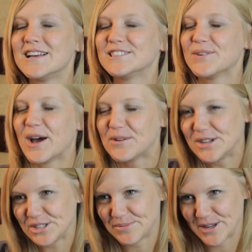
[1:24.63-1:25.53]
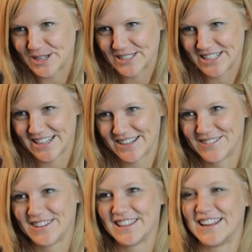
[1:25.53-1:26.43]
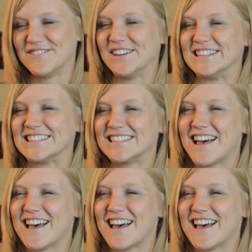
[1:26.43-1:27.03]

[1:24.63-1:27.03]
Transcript: So how do we do P R T with infants?